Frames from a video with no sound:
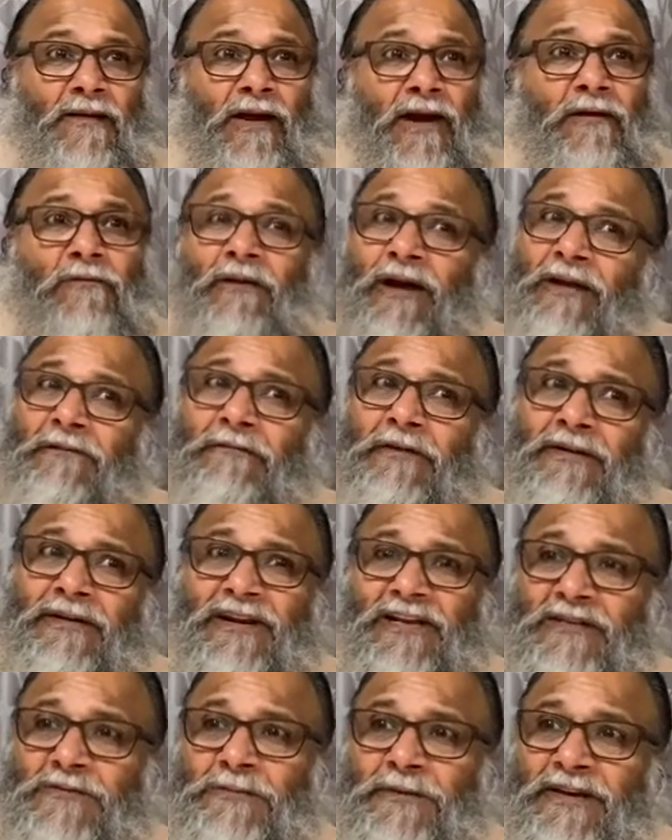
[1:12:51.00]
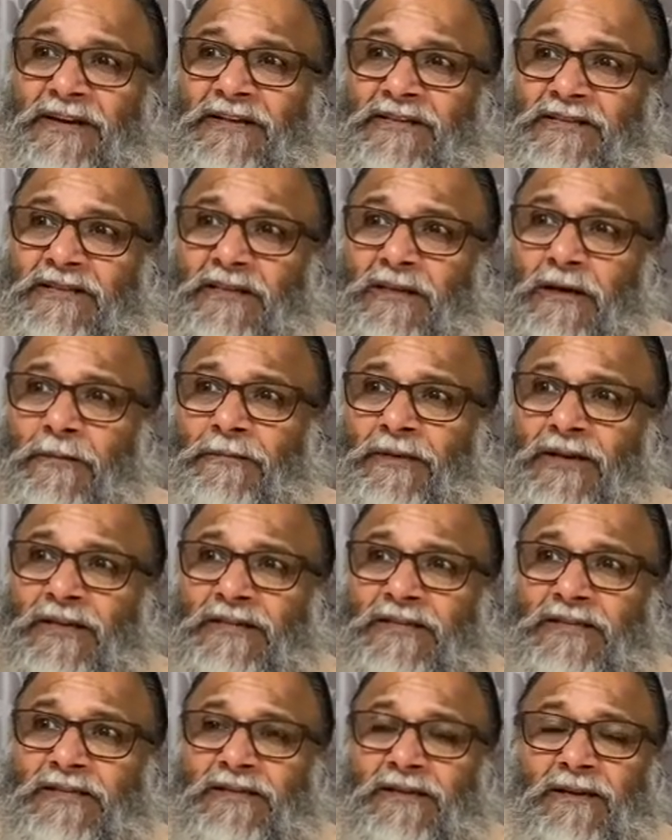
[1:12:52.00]
and why we are experiencing the
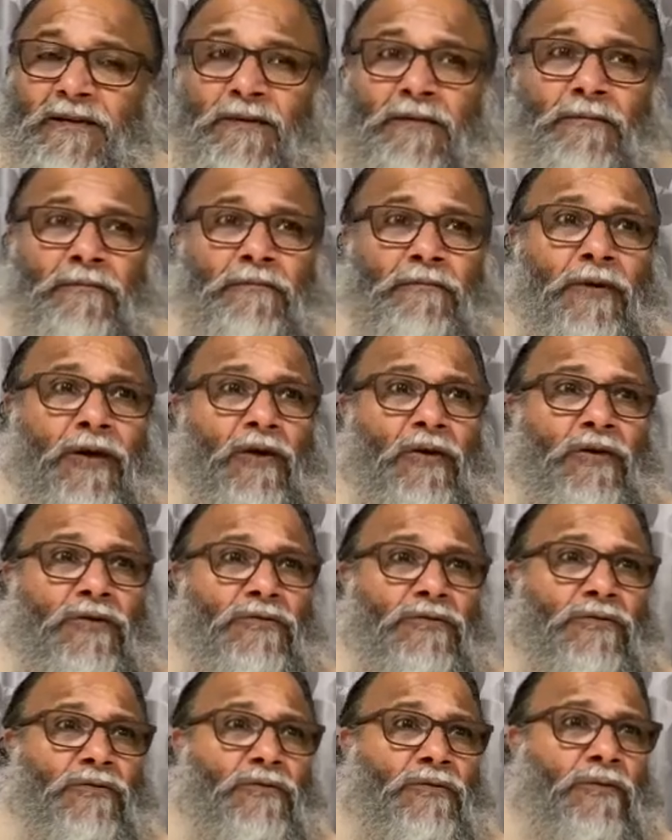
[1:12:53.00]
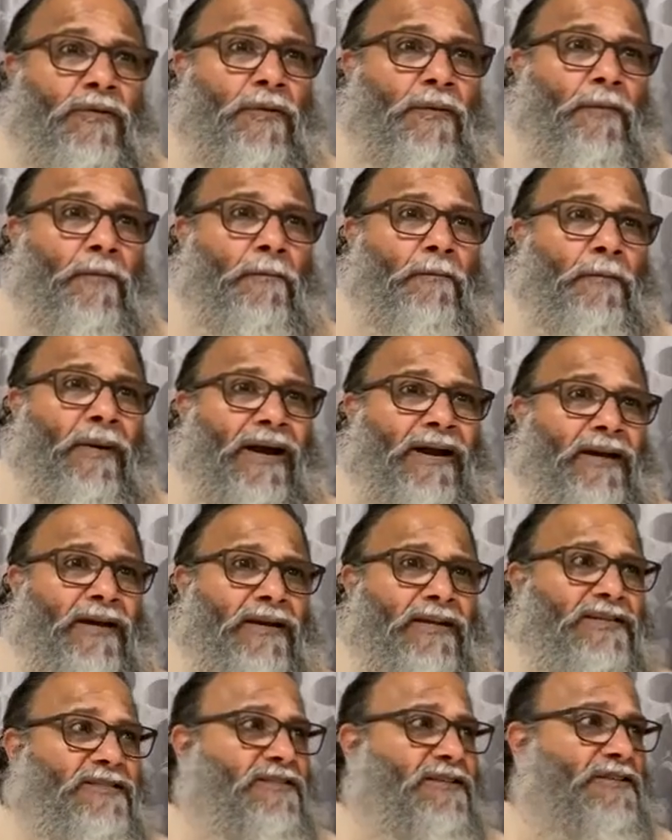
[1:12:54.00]
bliss? Because
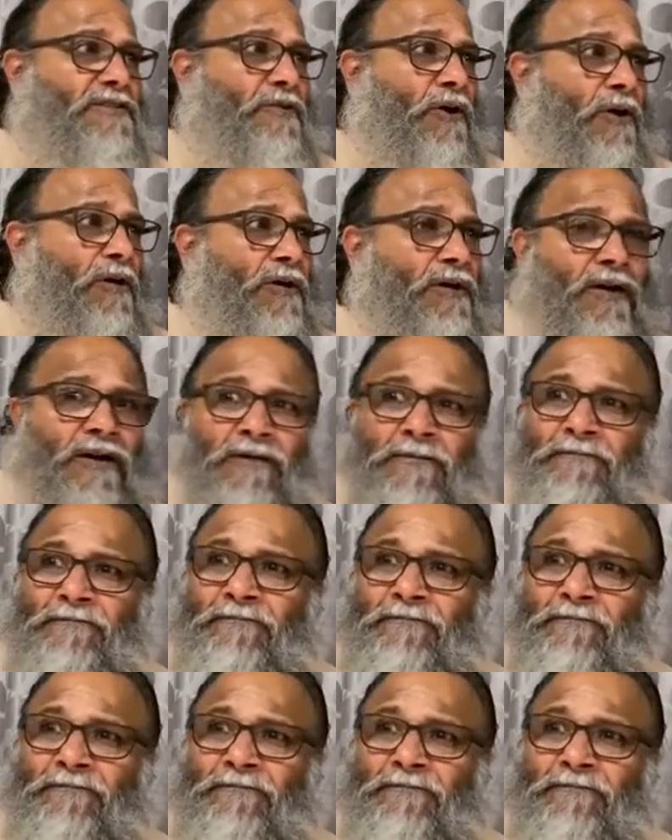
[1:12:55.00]
mind is dissolved.